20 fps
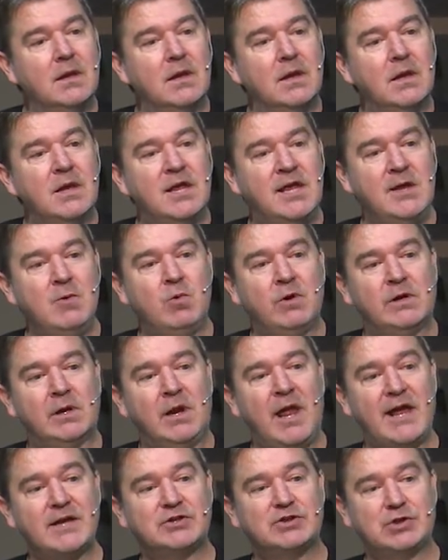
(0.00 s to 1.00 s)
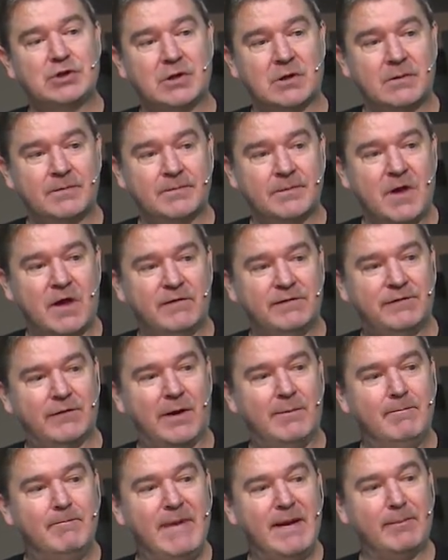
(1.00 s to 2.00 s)
He would lecture
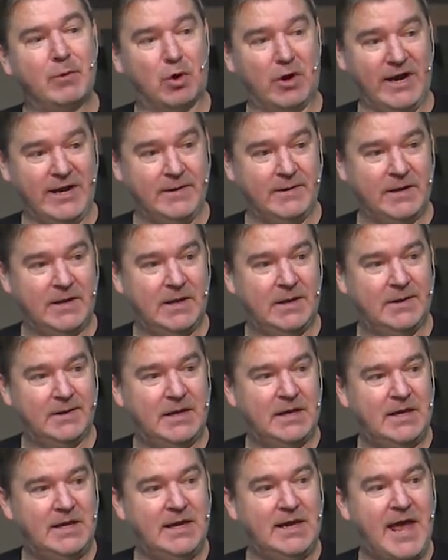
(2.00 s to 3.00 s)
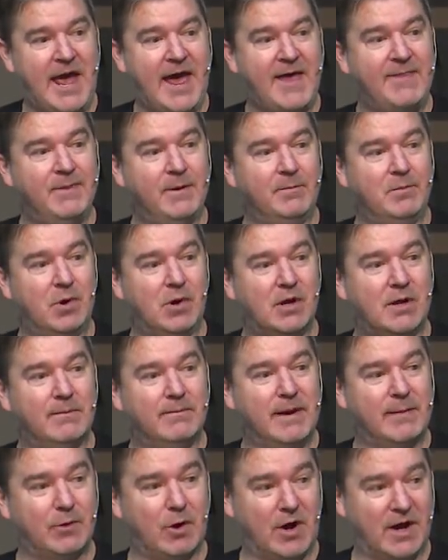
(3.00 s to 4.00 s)
from memory. He had the book
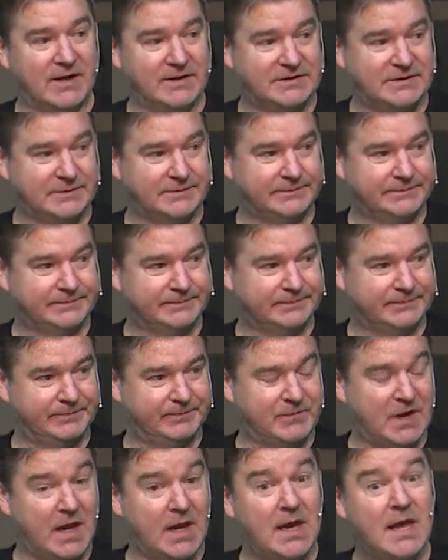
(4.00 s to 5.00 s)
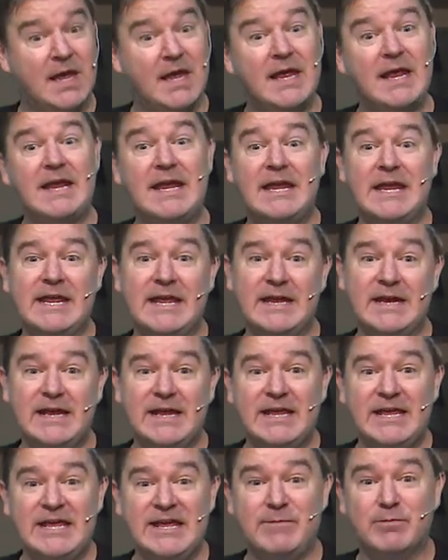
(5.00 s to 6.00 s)
memorized in
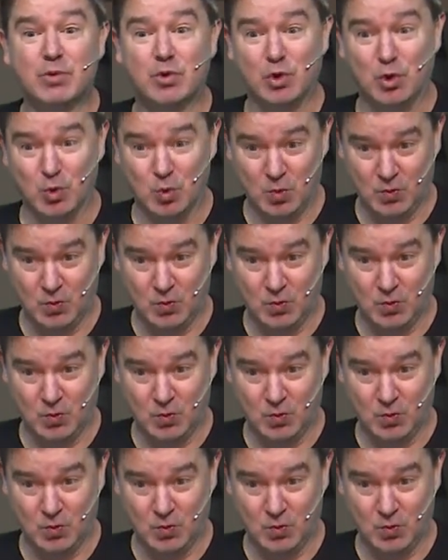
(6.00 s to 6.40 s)
Hebrew.